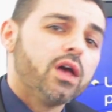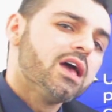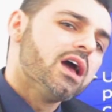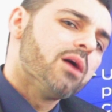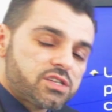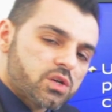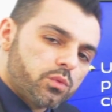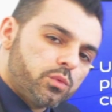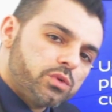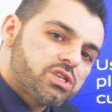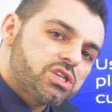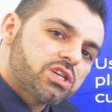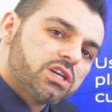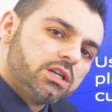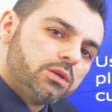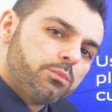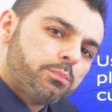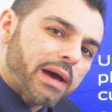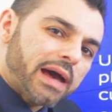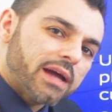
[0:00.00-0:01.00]
So we're just
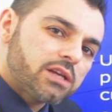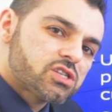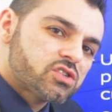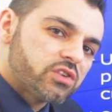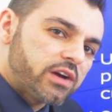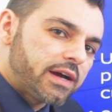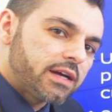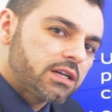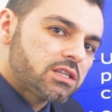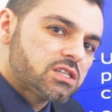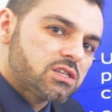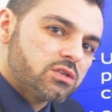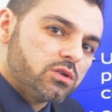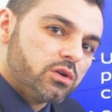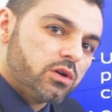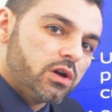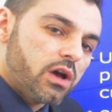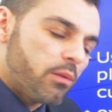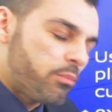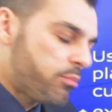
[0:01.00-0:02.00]
going to backtrack
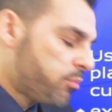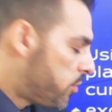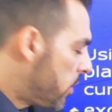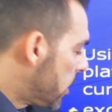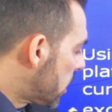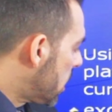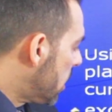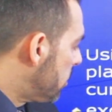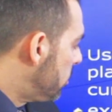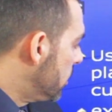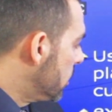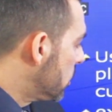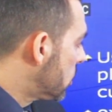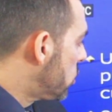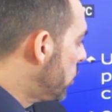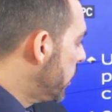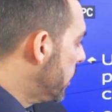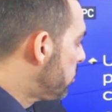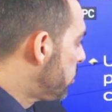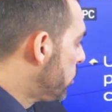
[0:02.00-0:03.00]
to a couple of
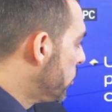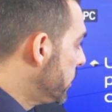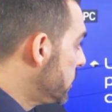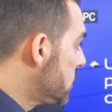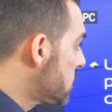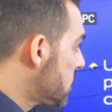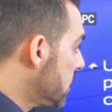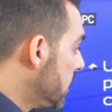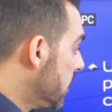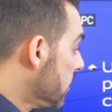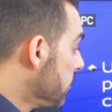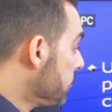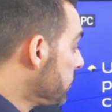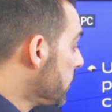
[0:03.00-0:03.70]
quick points here.